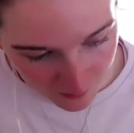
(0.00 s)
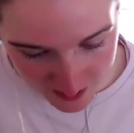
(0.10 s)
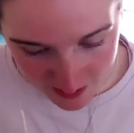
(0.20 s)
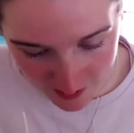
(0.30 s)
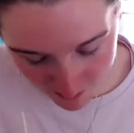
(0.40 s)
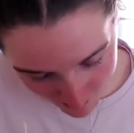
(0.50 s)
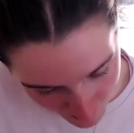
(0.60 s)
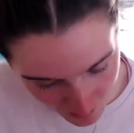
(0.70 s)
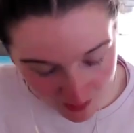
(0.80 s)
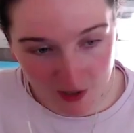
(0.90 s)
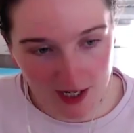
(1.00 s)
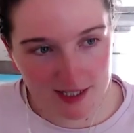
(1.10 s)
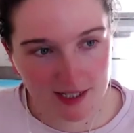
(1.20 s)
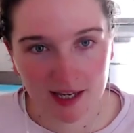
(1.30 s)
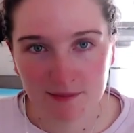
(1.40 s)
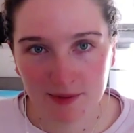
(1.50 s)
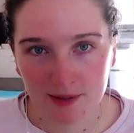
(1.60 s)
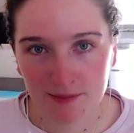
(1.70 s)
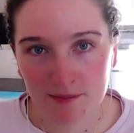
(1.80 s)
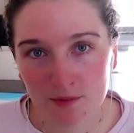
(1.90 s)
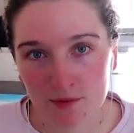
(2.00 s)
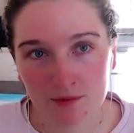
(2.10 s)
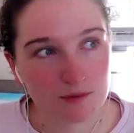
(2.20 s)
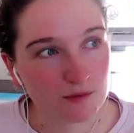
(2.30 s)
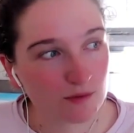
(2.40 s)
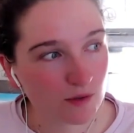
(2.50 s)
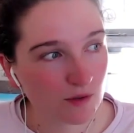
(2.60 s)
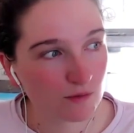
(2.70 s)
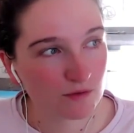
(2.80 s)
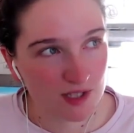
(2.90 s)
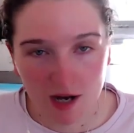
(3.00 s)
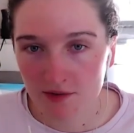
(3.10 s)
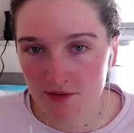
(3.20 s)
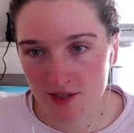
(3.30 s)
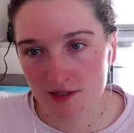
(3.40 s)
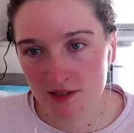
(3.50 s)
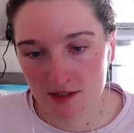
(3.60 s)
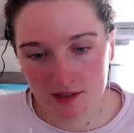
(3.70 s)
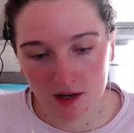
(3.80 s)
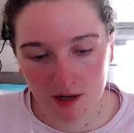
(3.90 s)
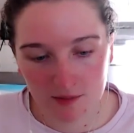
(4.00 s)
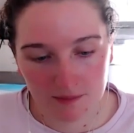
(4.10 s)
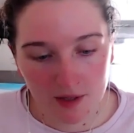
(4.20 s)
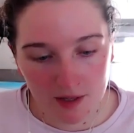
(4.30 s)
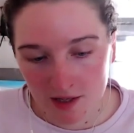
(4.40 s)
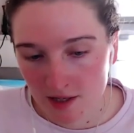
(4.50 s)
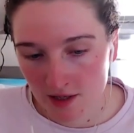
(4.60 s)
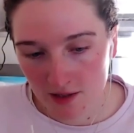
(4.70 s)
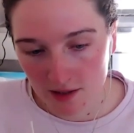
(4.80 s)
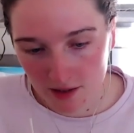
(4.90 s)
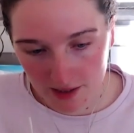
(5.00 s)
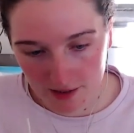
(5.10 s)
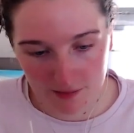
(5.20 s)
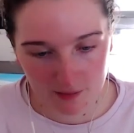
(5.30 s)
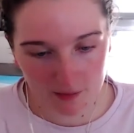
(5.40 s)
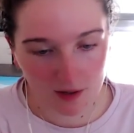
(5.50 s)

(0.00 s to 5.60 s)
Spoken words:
obviously generalizing here, be a bit more reserved and like